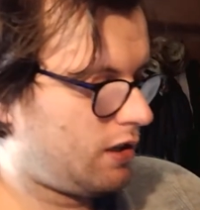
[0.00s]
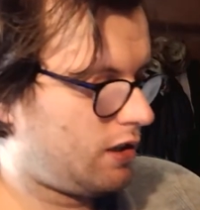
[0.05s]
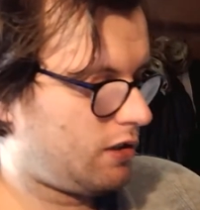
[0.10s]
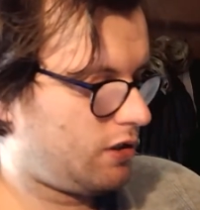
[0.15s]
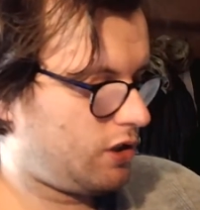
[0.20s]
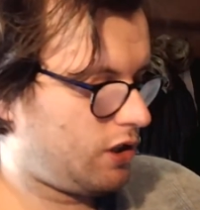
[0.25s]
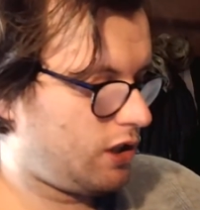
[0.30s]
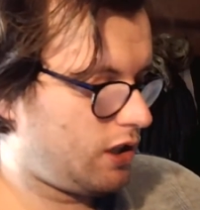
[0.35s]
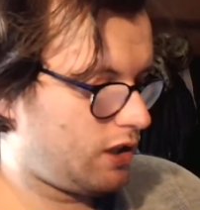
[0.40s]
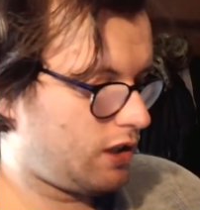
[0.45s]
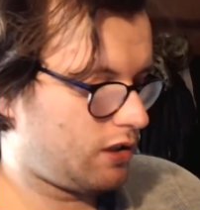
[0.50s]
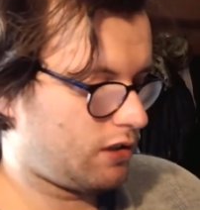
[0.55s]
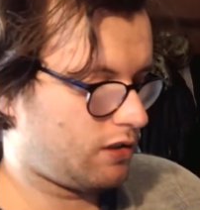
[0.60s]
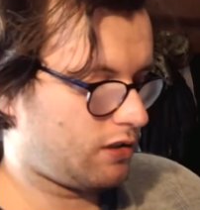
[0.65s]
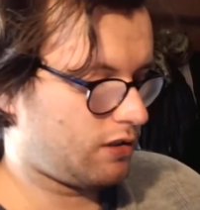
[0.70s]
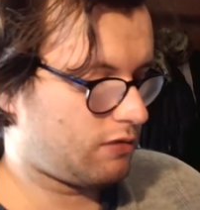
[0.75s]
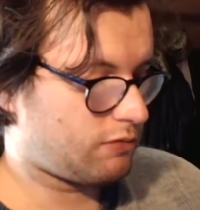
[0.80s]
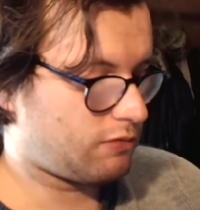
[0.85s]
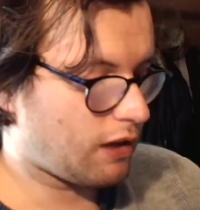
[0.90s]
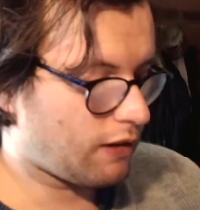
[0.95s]
Jeez,
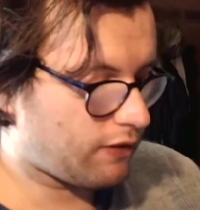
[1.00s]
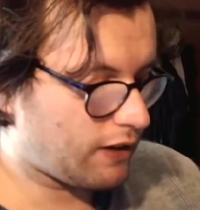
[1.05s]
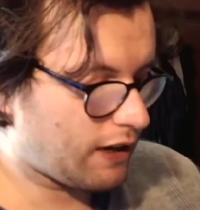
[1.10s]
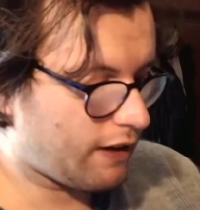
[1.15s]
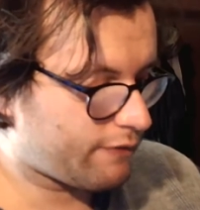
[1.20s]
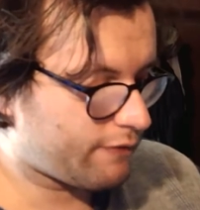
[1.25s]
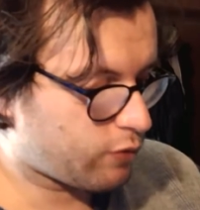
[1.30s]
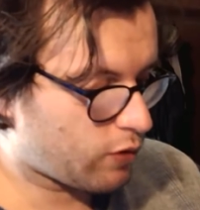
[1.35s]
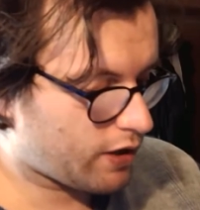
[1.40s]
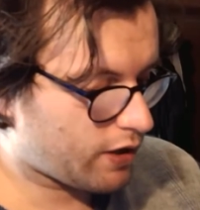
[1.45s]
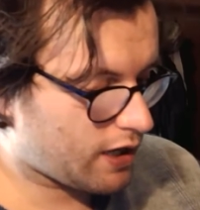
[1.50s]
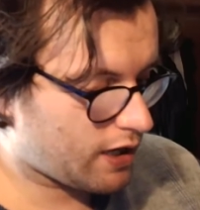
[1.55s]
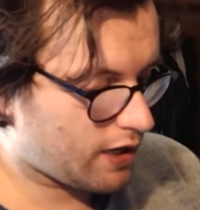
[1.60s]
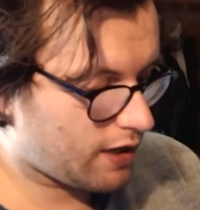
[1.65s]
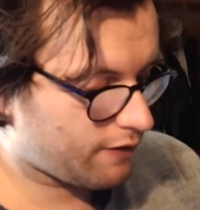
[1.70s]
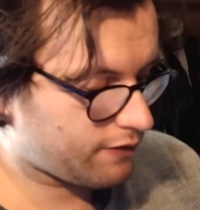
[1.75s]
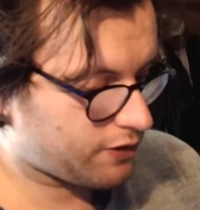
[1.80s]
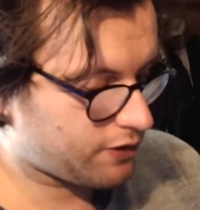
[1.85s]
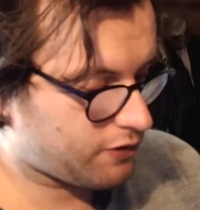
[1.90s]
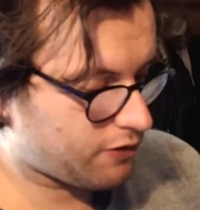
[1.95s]
you definitely have one eye
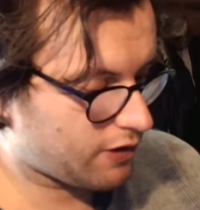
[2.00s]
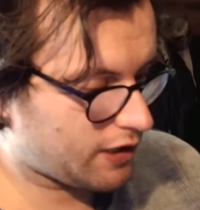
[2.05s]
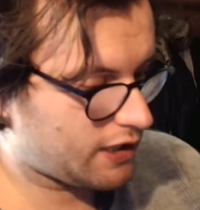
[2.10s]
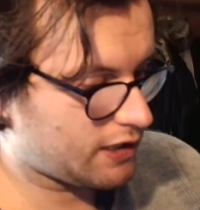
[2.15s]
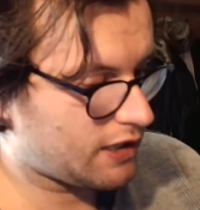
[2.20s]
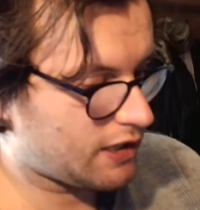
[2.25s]
after drinking